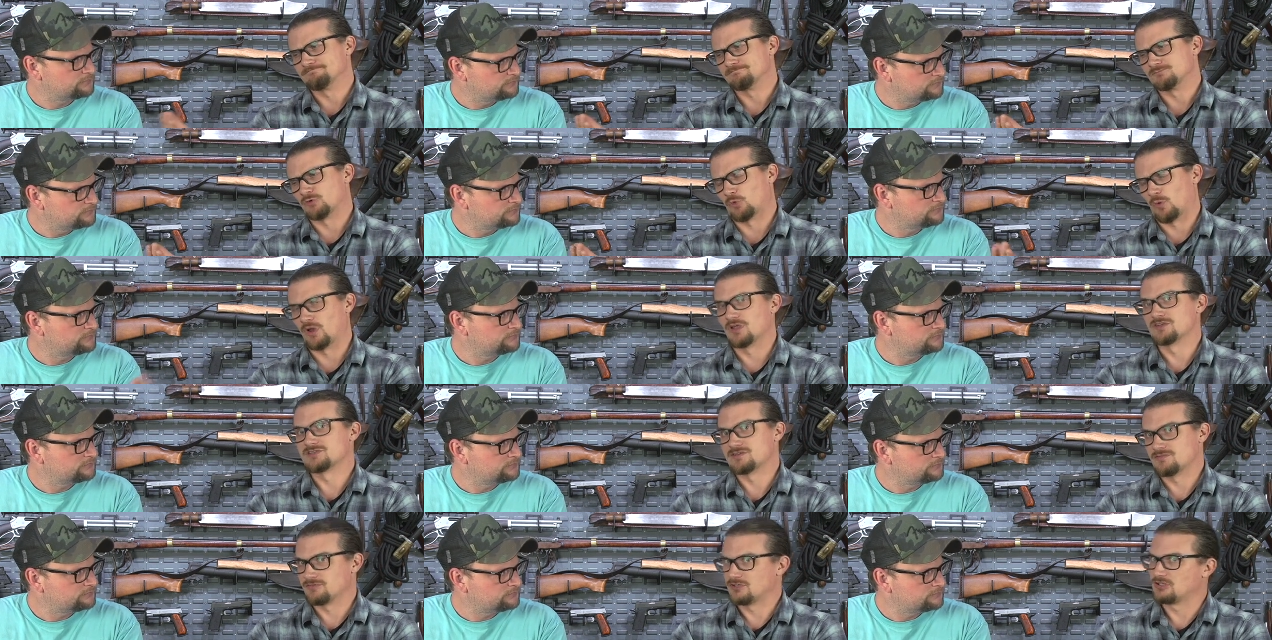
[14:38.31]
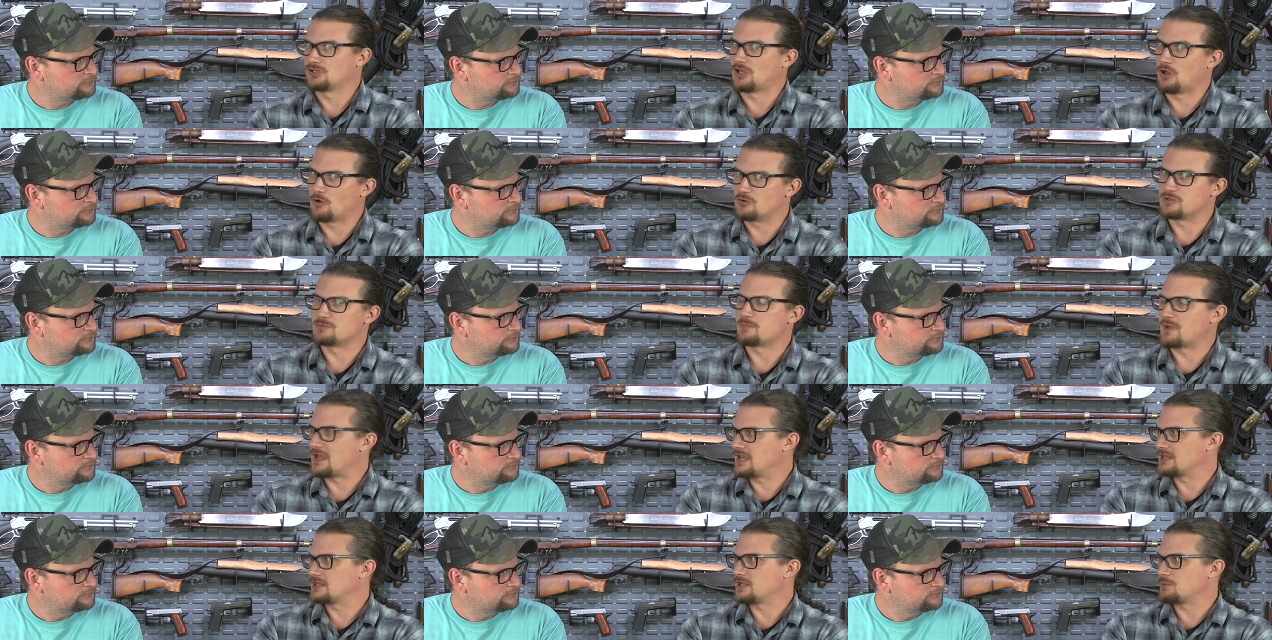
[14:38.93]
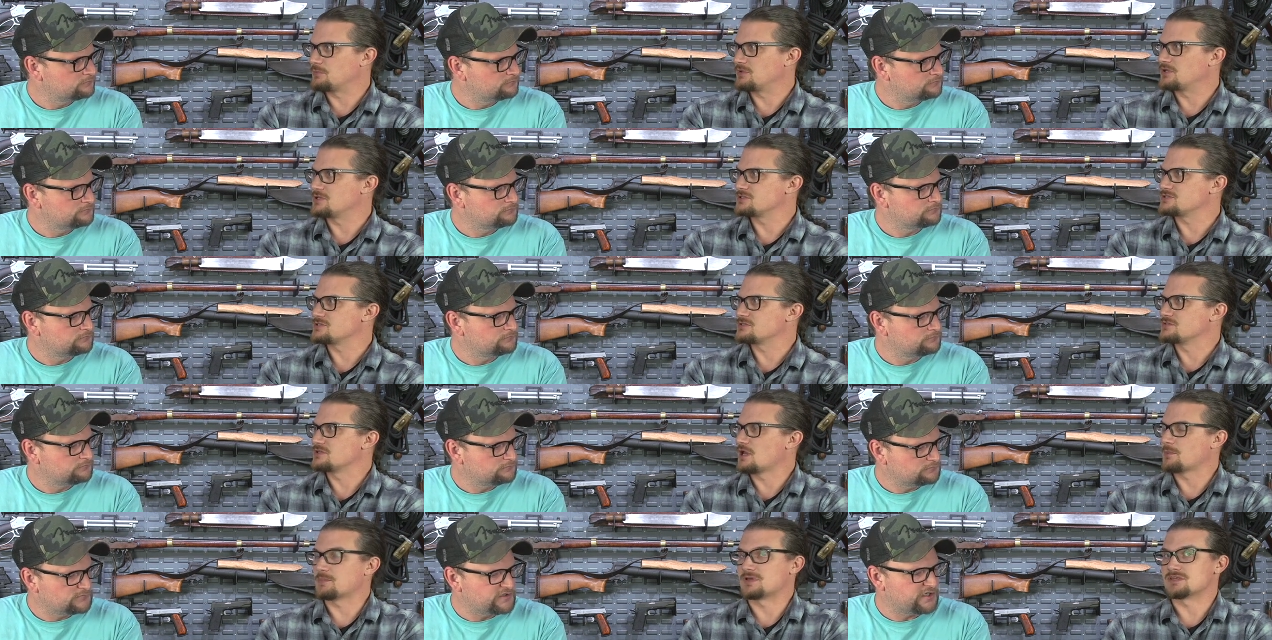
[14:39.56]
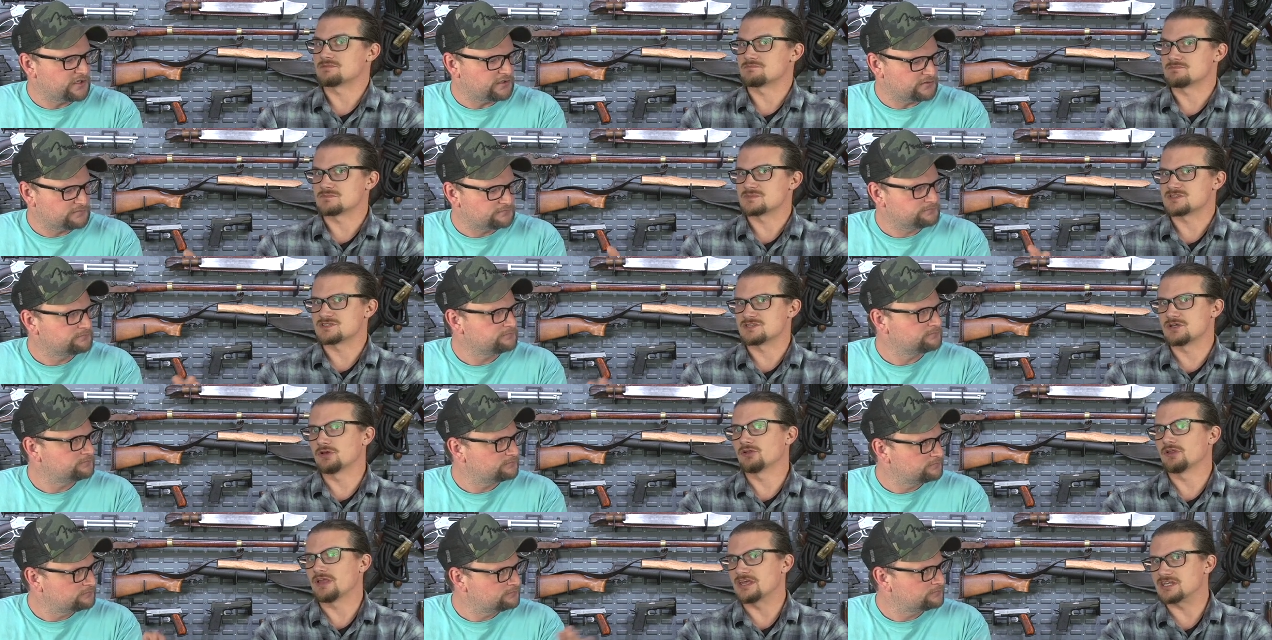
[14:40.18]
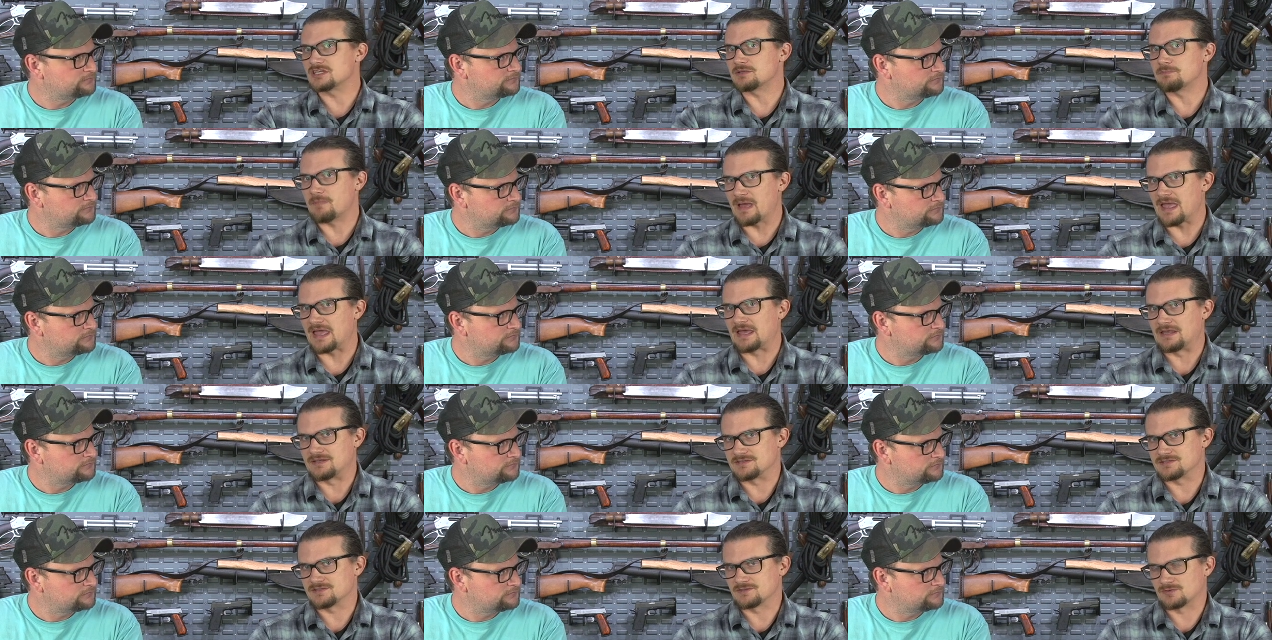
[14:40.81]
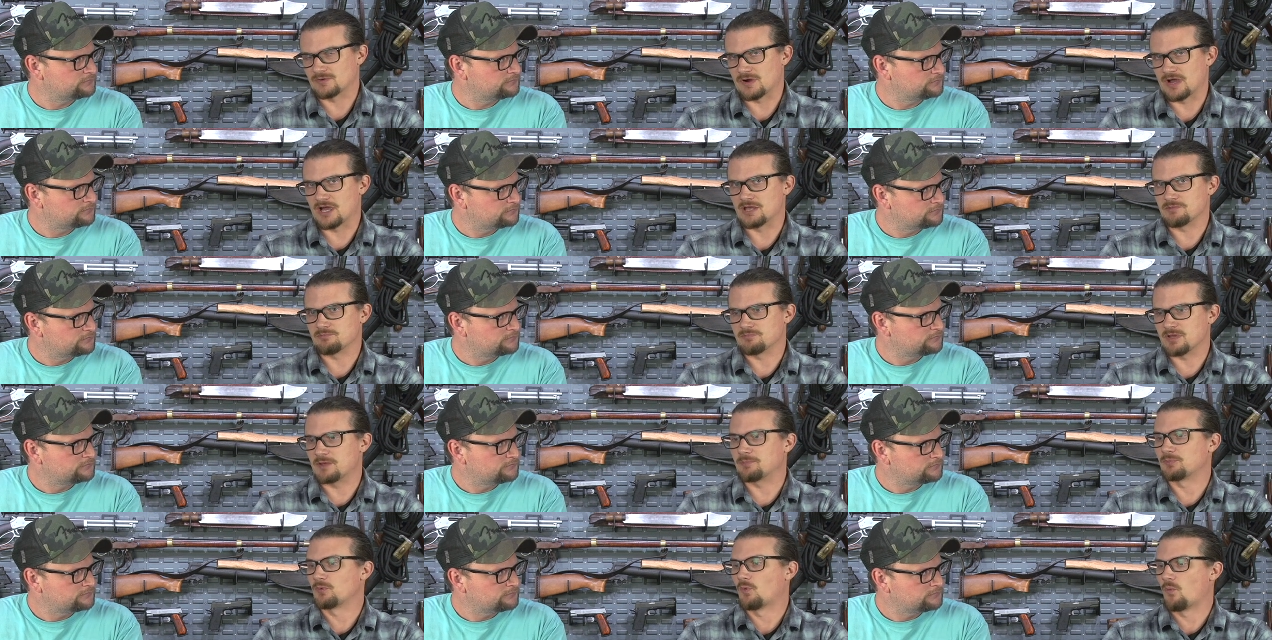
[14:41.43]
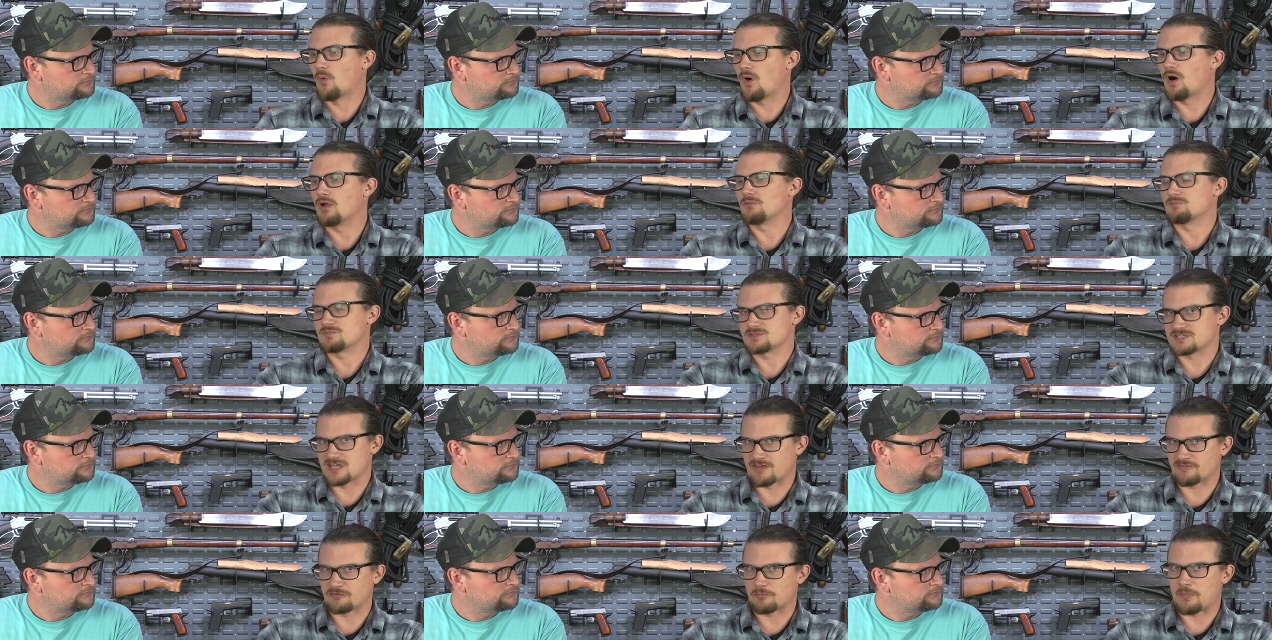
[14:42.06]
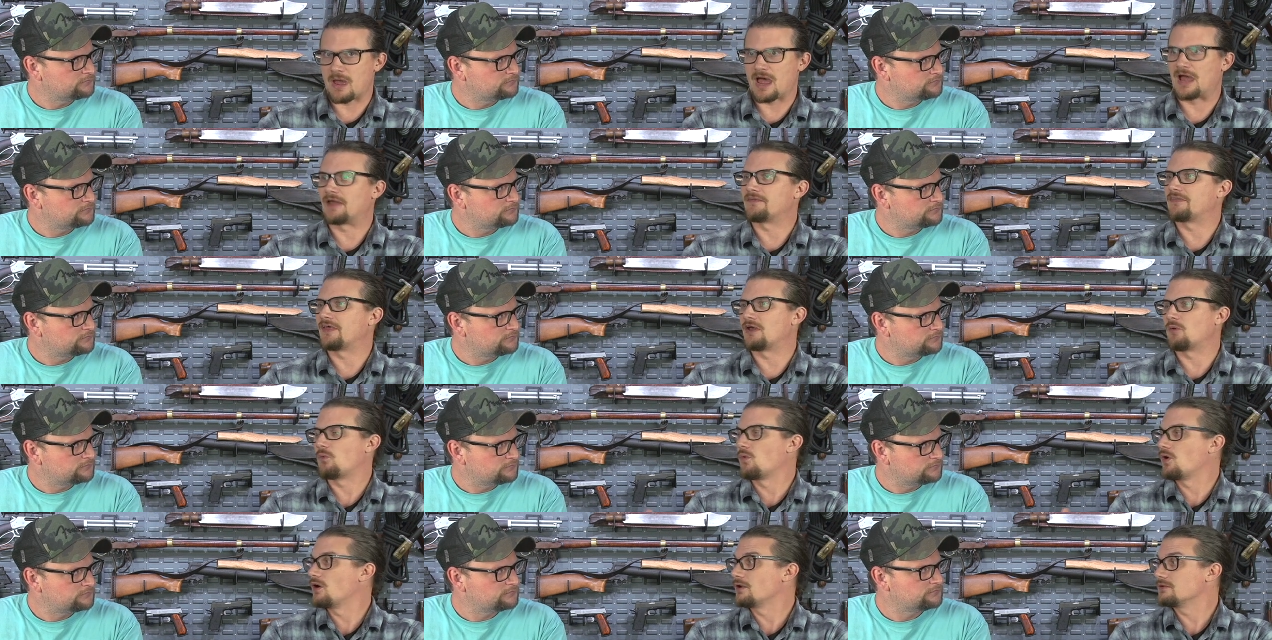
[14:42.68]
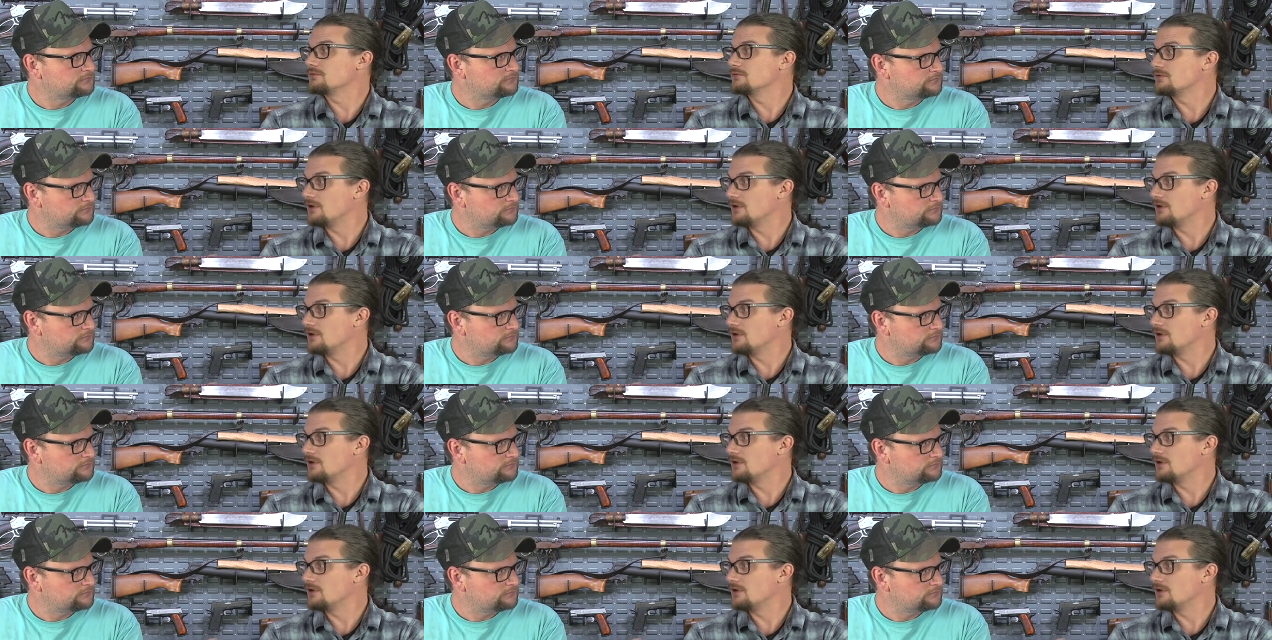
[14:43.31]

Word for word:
Speaker 1: relatively low demand ammunition. I mean, yeah. still in demand, right? People want 7 mag, they want